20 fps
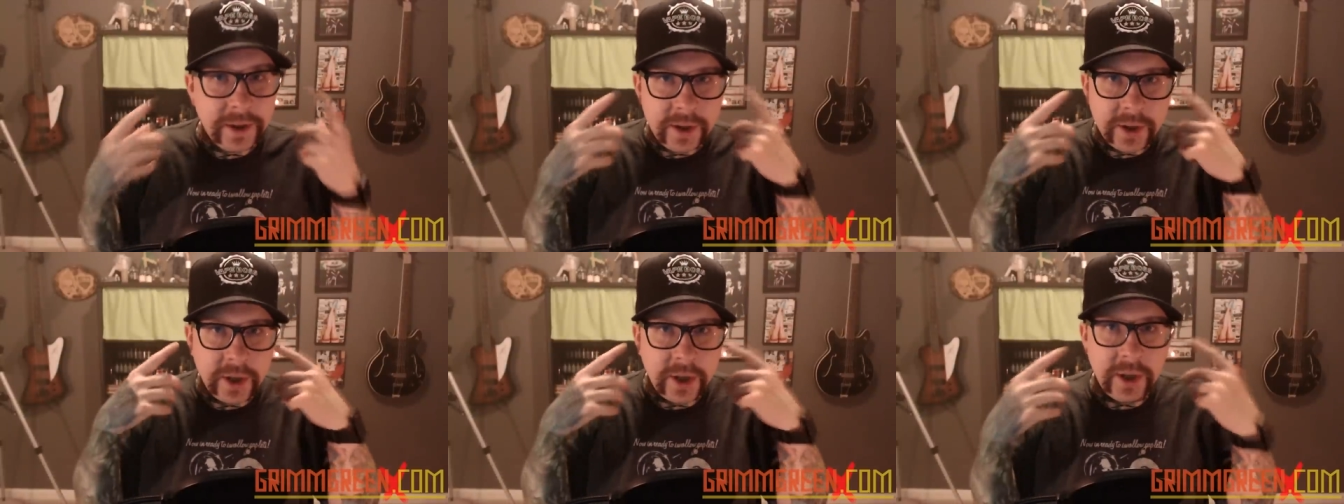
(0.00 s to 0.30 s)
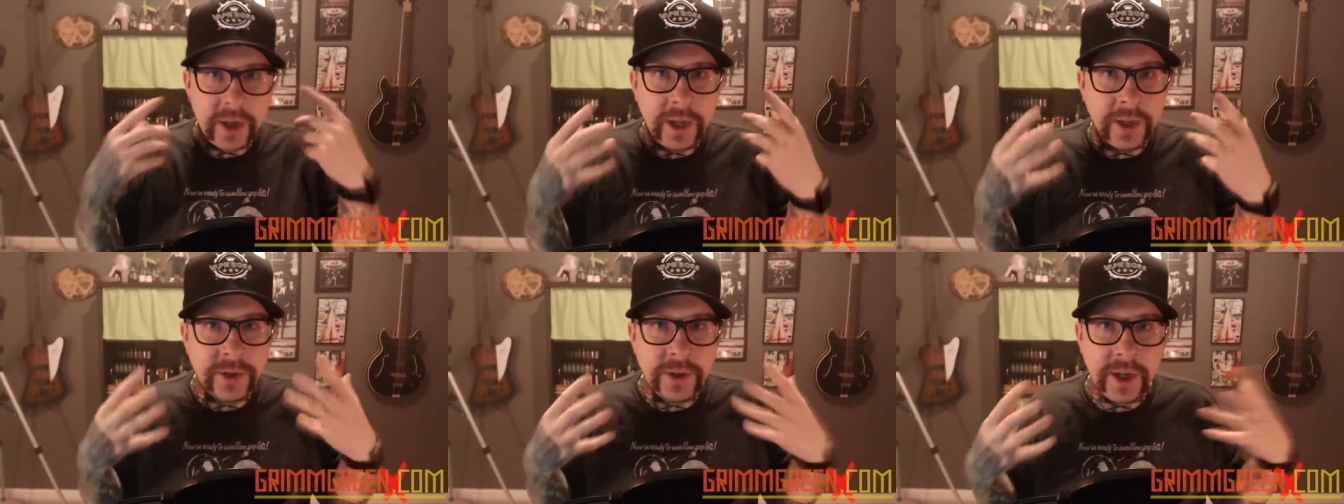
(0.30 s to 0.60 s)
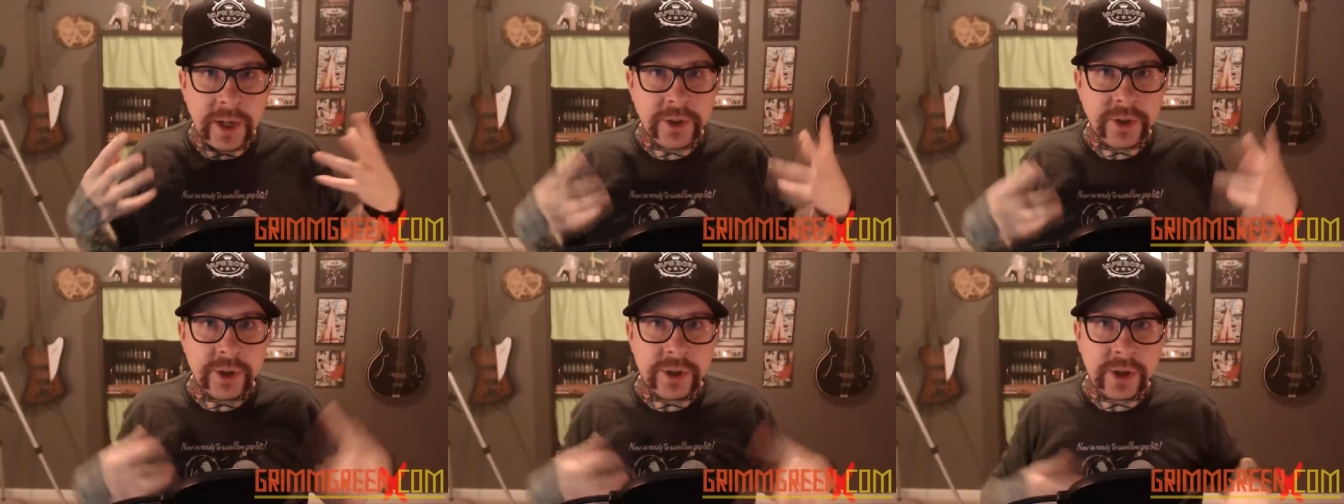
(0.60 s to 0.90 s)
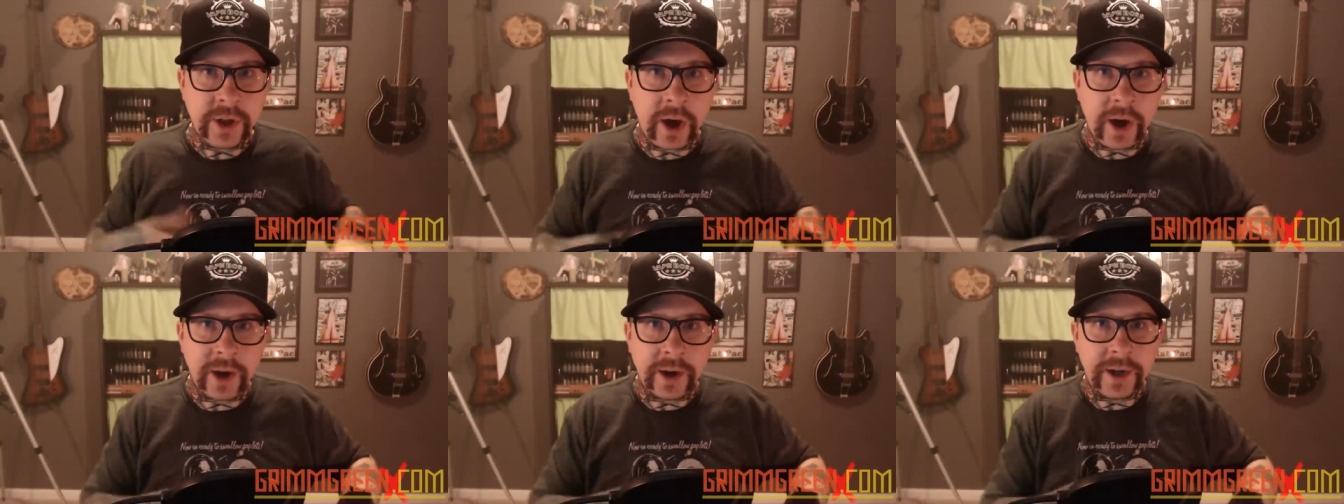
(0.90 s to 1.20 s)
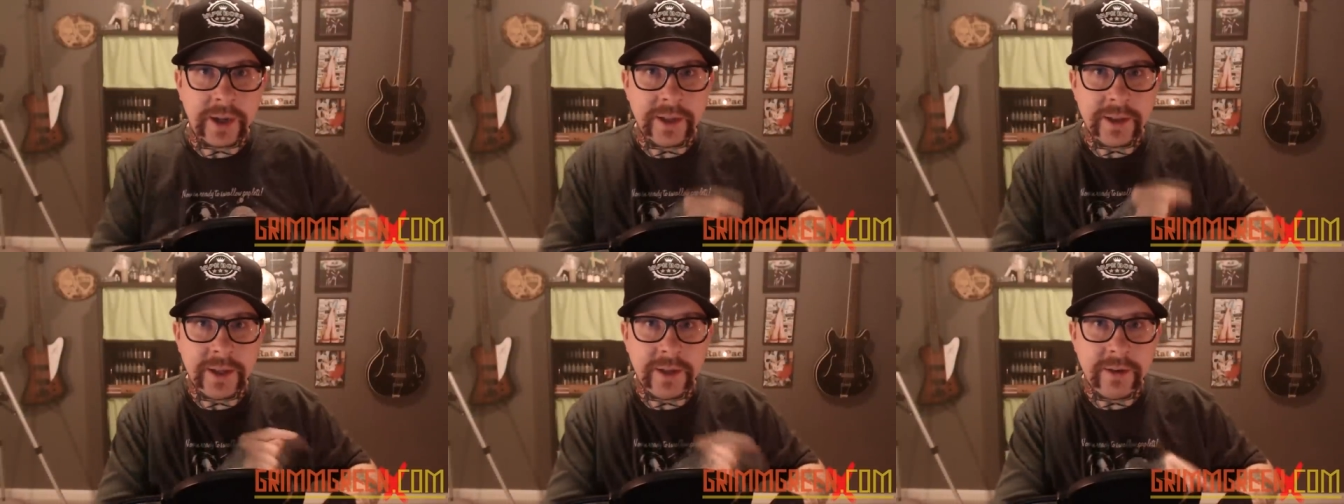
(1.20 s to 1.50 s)
you, and and just talk,
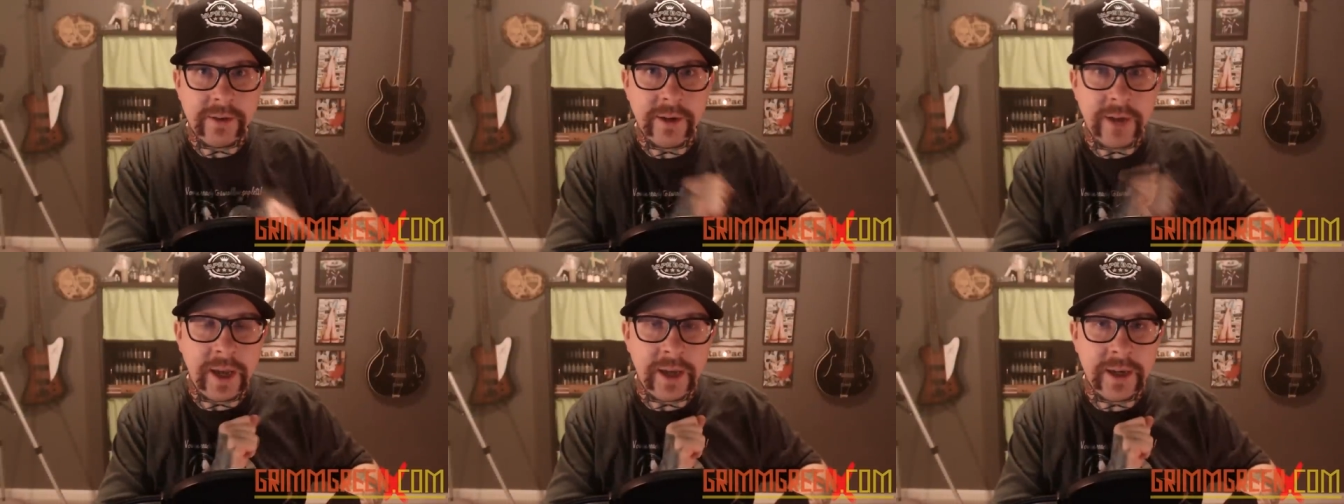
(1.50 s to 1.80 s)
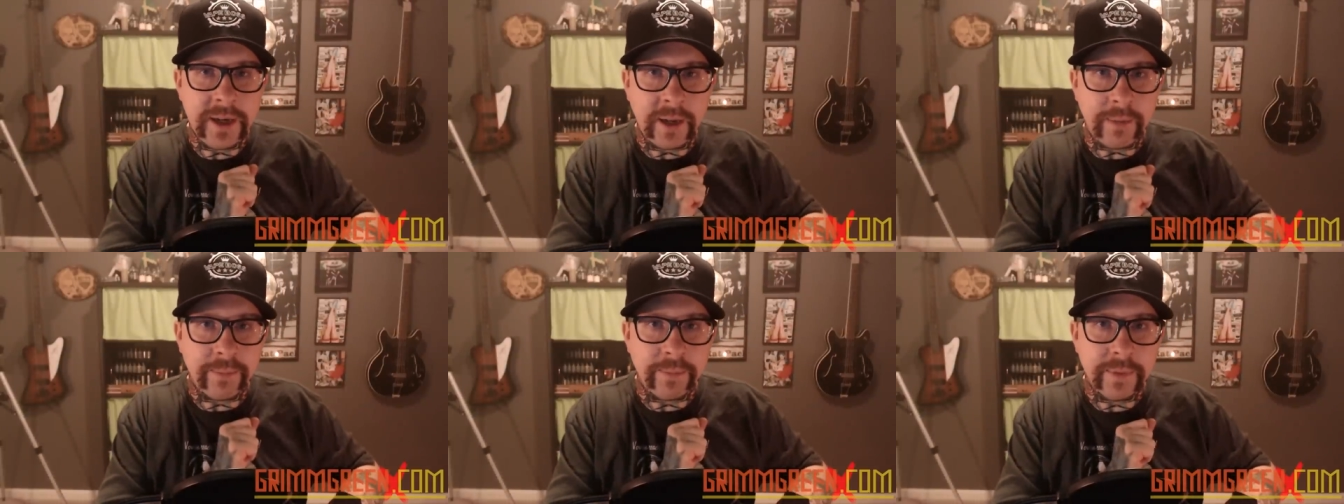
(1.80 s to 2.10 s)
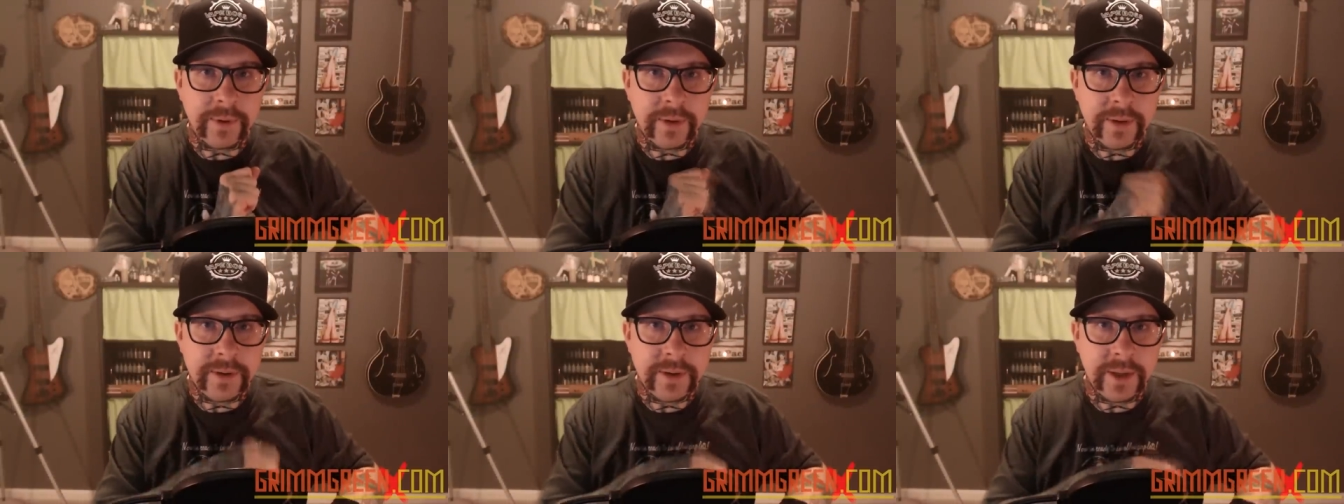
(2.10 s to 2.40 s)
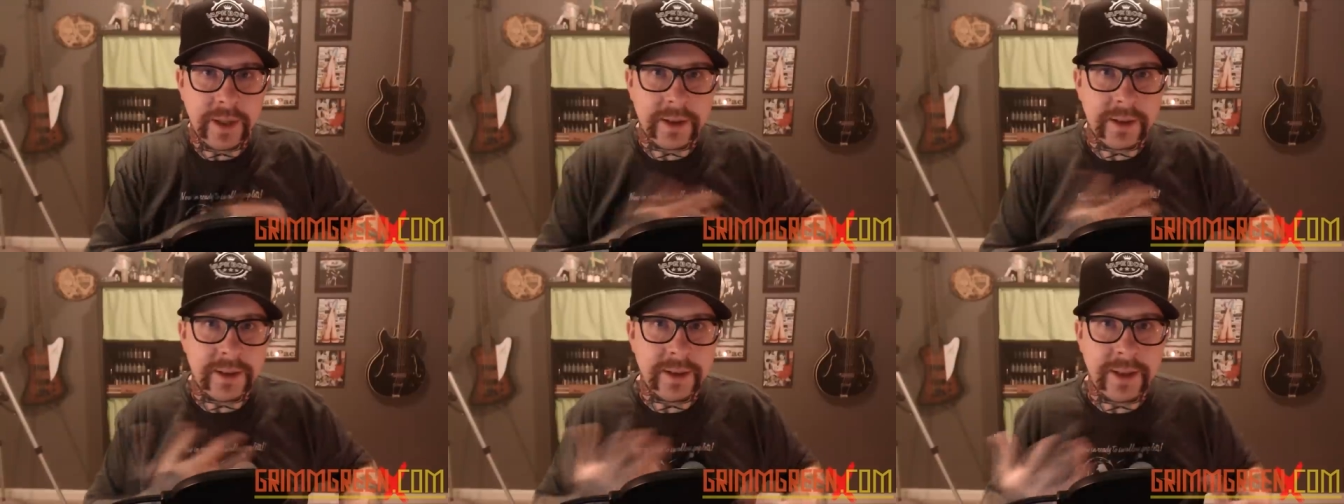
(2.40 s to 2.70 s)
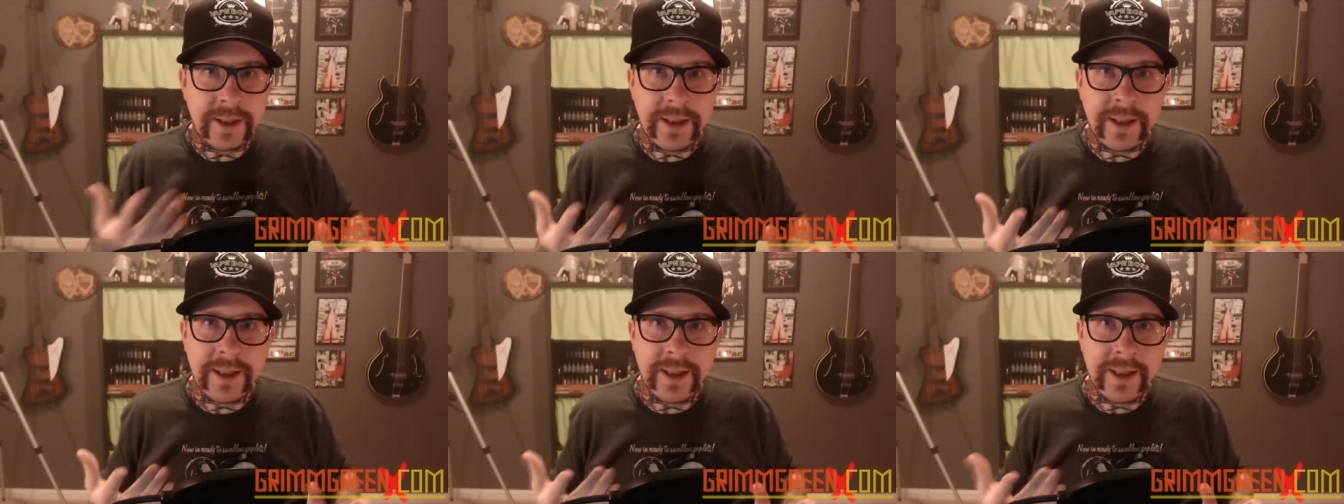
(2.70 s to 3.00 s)
and then you hang it up. Then
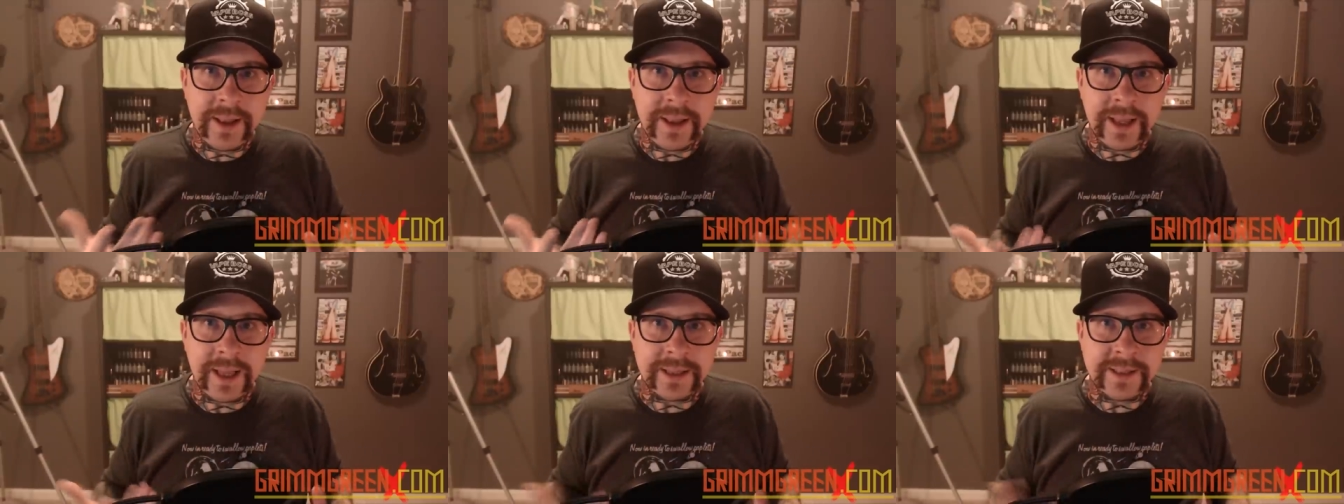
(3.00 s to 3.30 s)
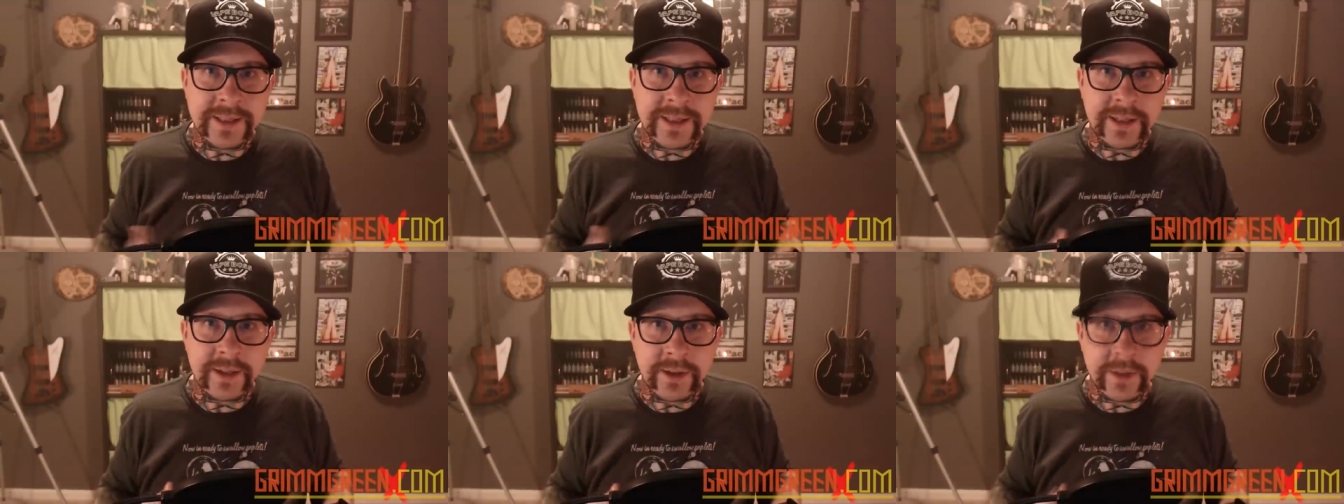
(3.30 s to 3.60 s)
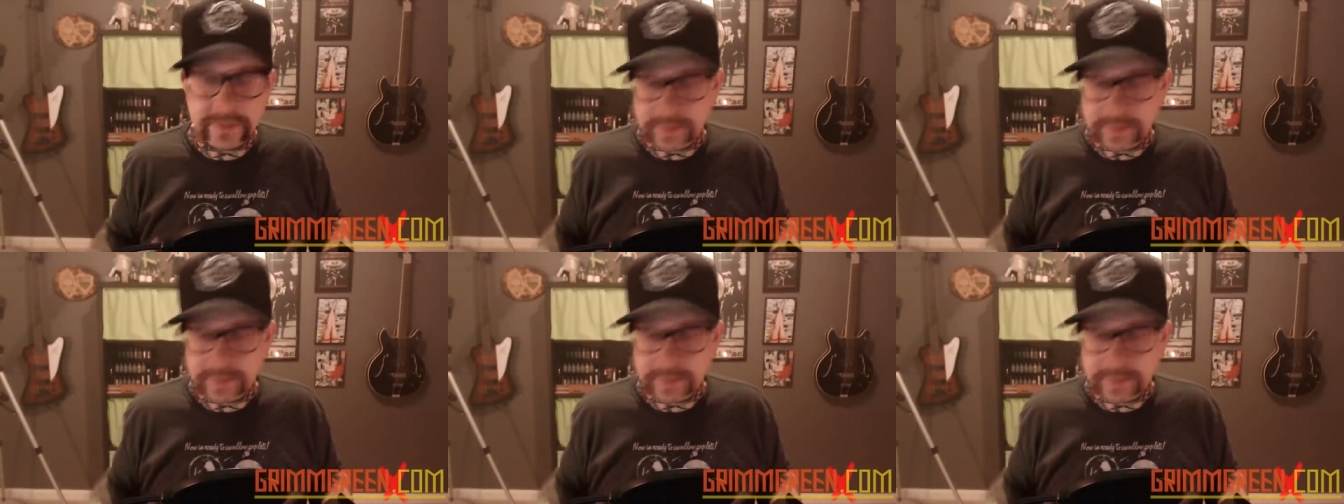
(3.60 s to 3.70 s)
that's it. You,